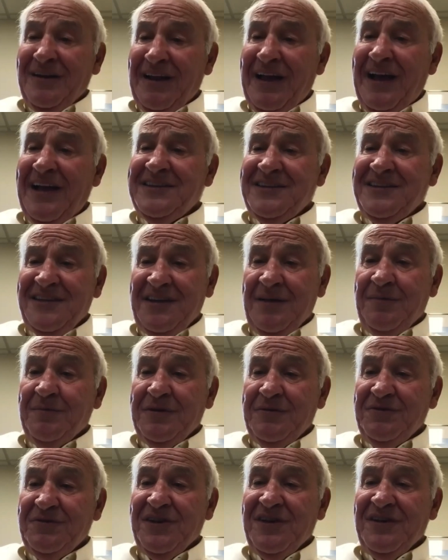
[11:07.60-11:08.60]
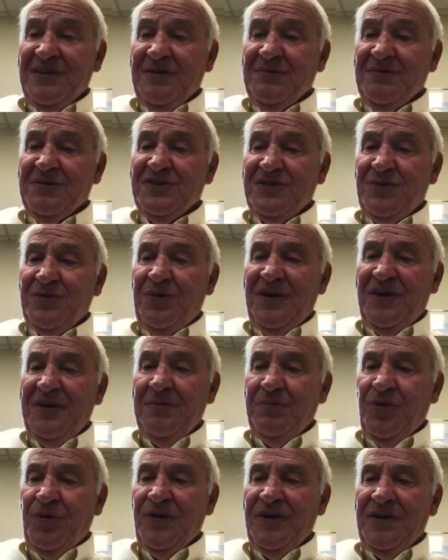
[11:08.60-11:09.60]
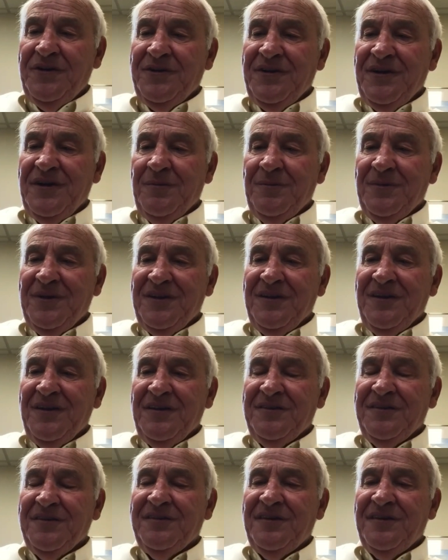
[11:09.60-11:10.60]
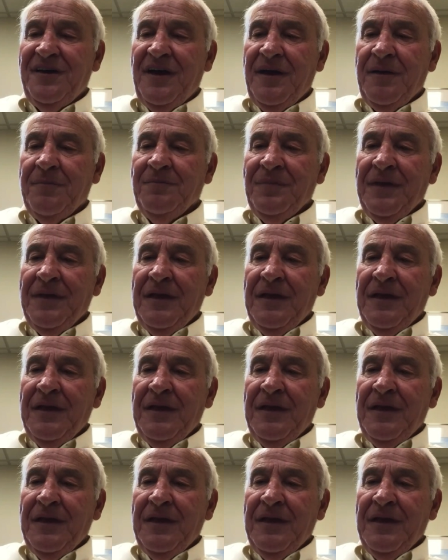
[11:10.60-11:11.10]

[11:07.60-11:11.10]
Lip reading: a lot to him. It was quite important to him at the time.